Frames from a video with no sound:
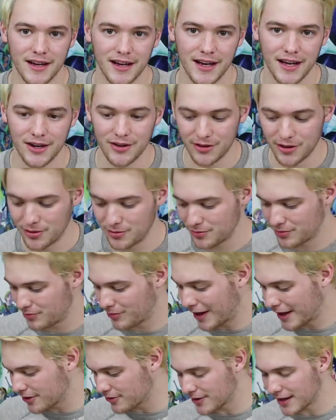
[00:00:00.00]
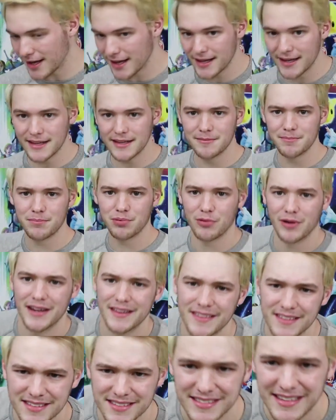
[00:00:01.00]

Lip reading: I don't know, why don't I bring this